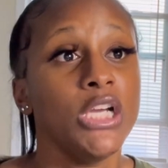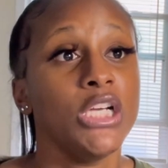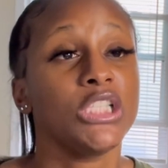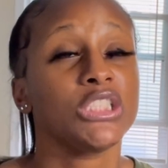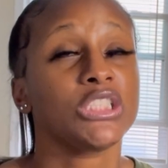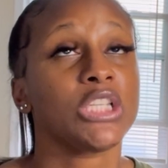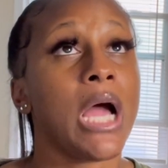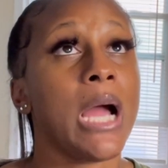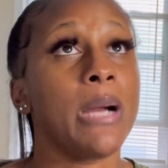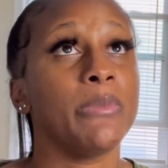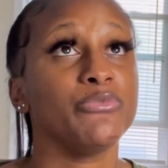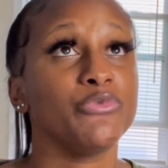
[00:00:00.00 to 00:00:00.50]

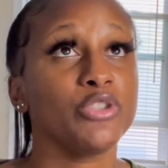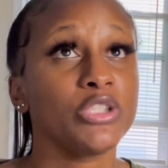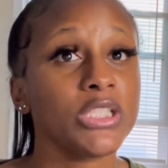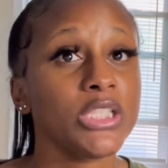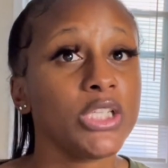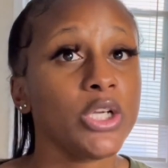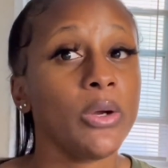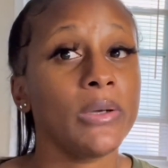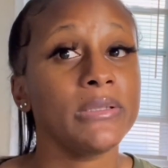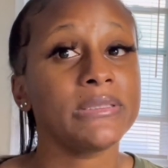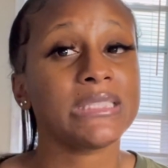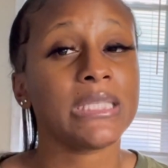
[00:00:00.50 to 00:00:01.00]
So I'm
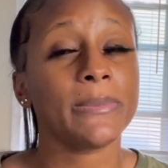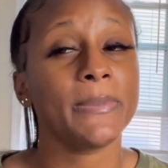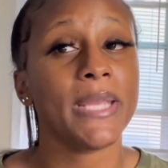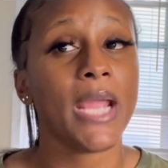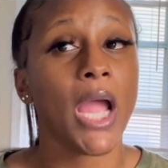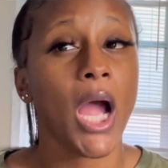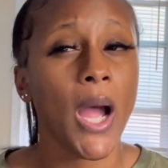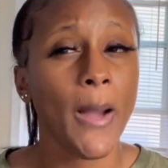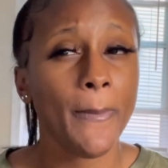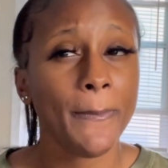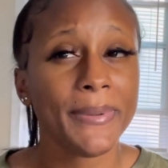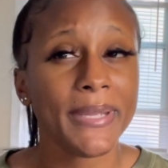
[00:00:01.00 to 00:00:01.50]
really going to be
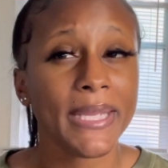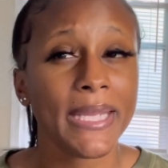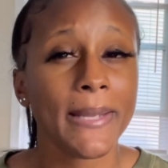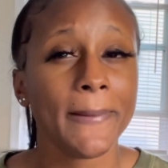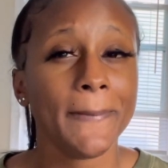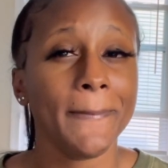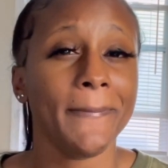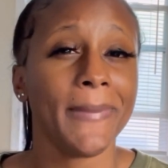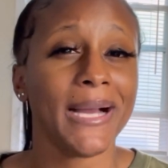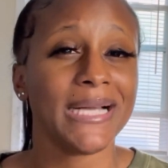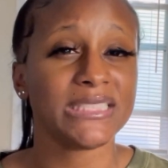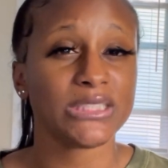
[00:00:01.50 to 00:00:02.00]

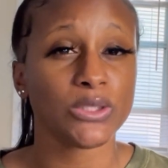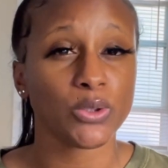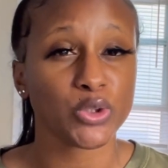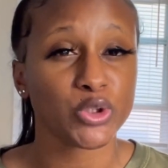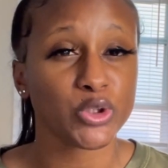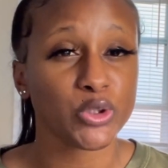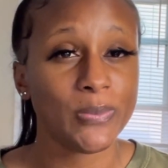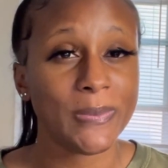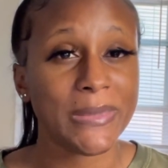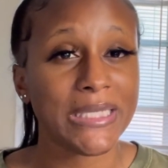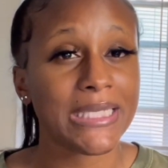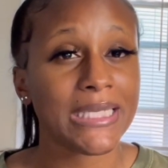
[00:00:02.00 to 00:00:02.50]
upping my
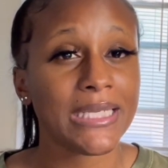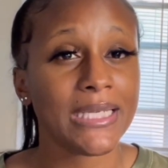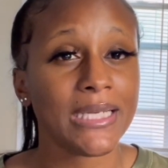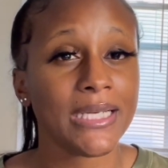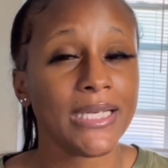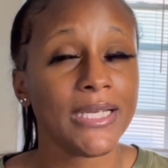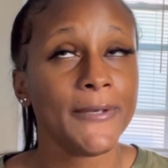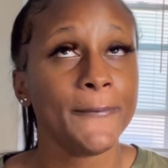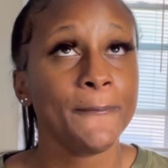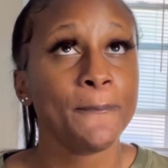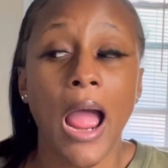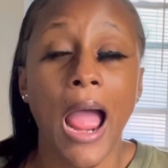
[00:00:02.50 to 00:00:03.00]
social
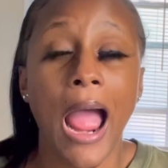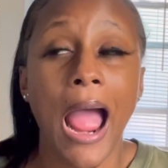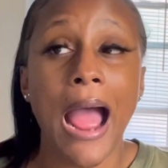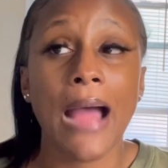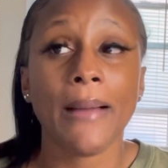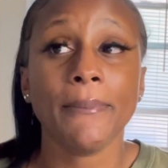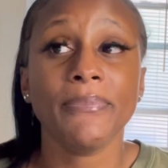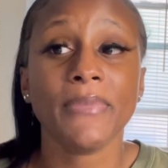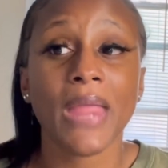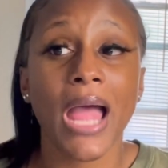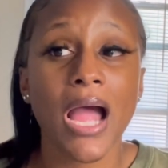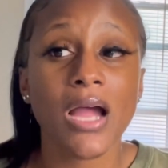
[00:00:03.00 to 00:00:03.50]
media.
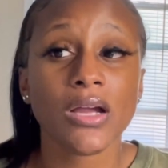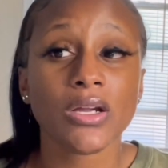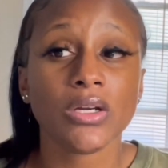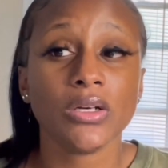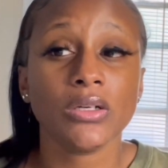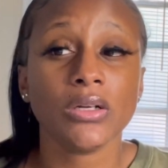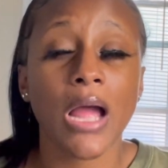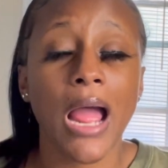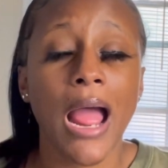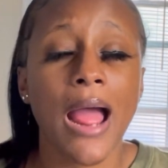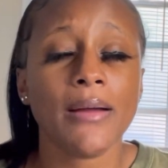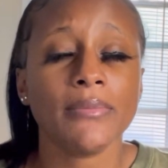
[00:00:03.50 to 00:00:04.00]
I'm not
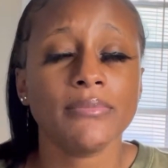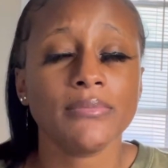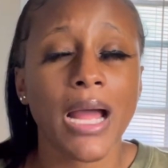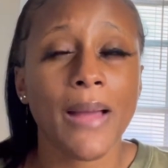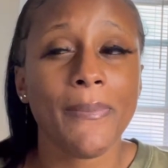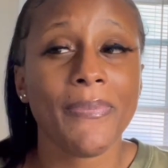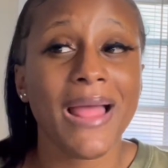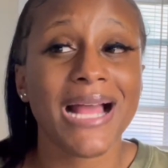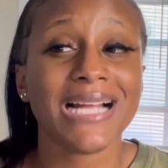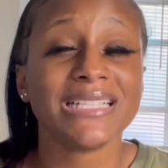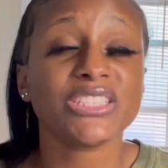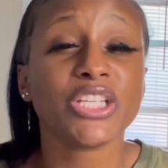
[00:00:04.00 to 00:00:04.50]
go I'm,
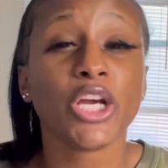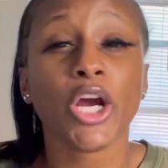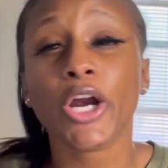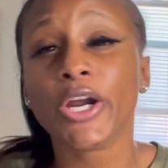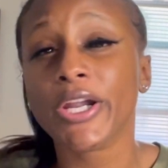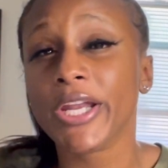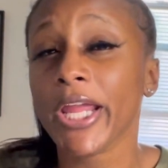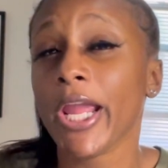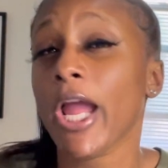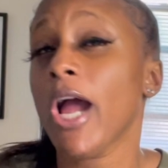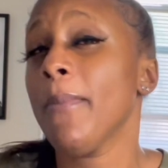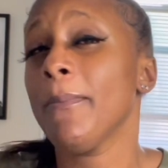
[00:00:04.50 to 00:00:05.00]
I'm not
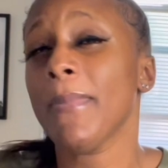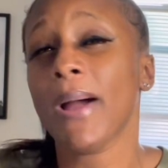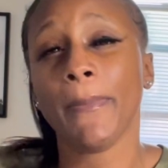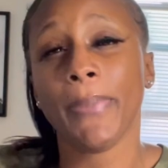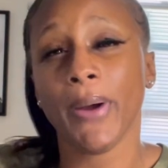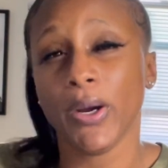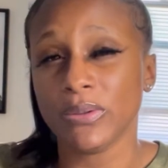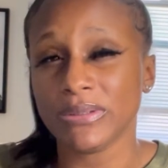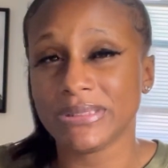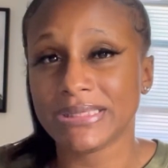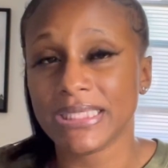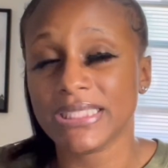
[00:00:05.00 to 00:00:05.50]
turning up my
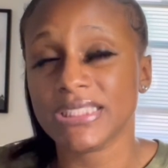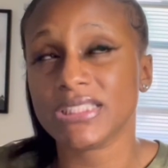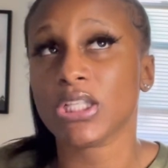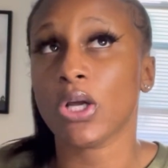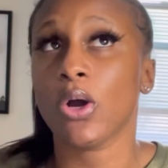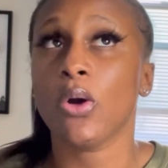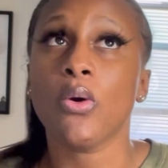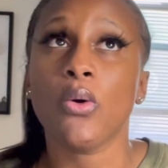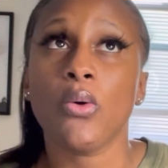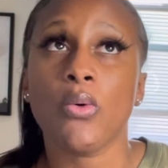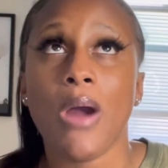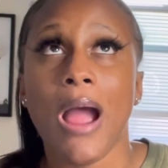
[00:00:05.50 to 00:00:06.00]
posting.
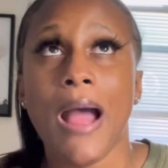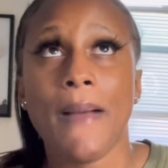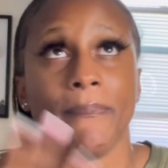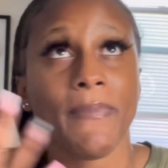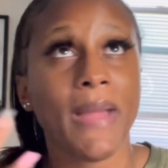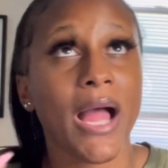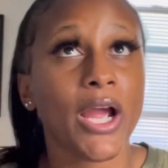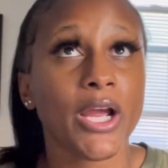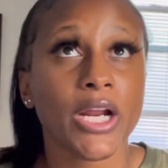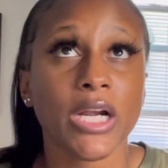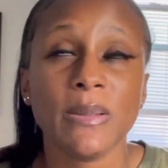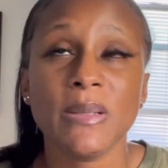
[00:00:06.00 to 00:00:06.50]
So I'm
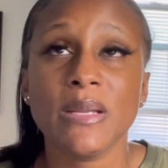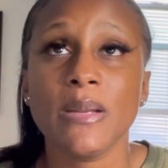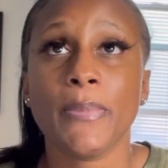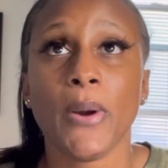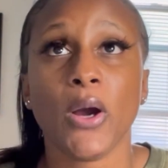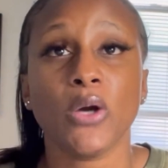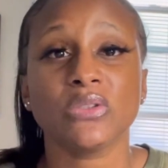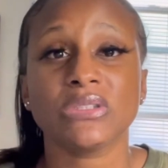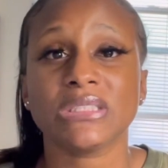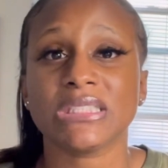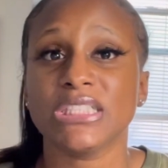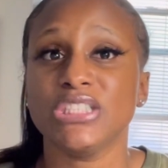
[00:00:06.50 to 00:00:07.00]
not going to be
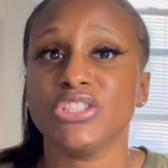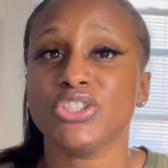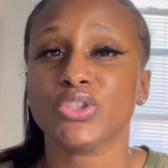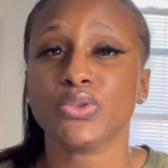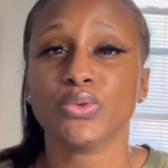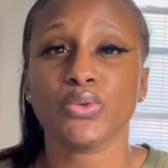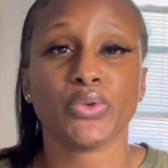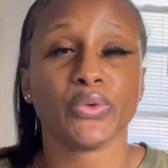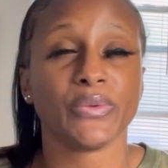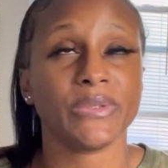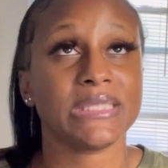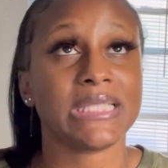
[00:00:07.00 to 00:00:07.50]
posting
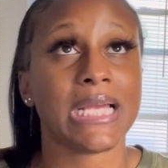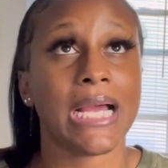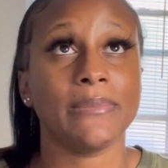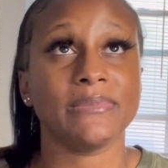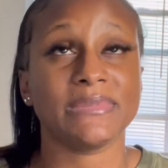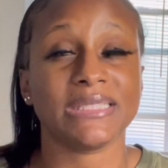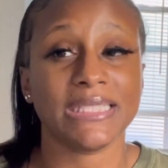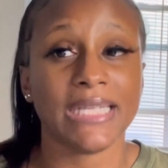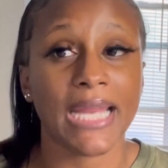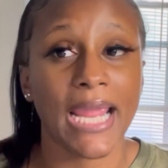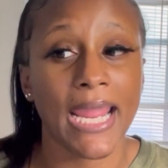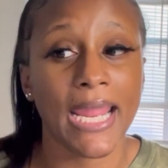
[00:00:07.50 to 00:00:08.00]
two, three
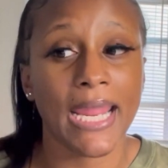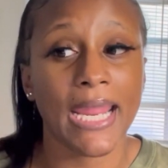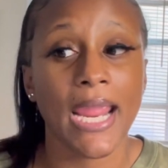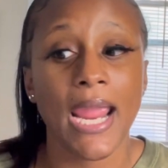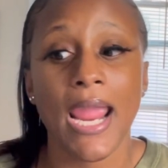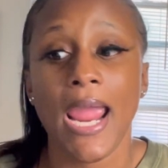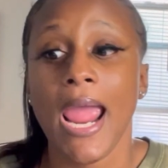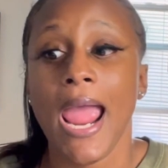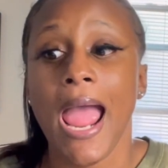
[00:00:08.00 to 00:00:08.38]
times a day.